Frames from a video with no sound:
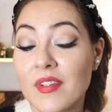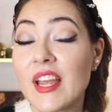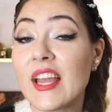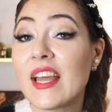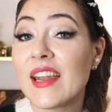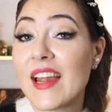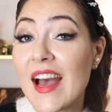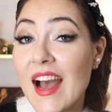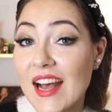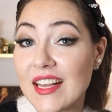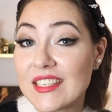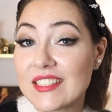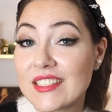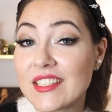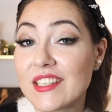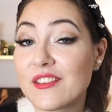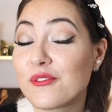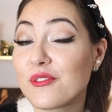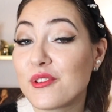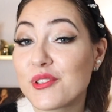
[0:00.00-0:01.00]
and ask
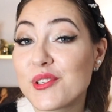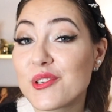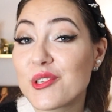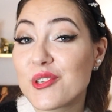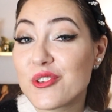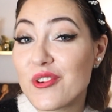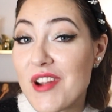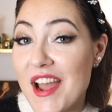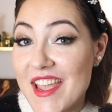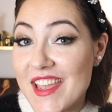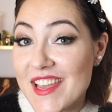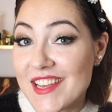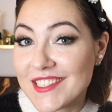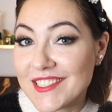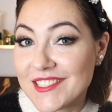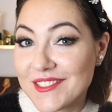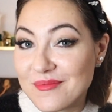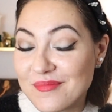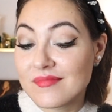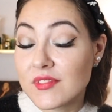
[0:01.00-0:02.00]
if you could try
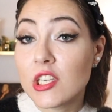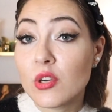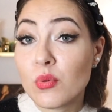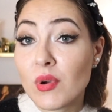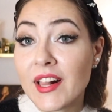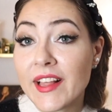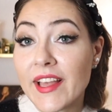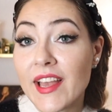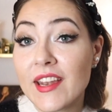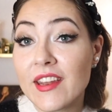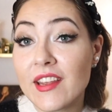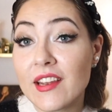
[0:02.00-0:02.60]
it. You will get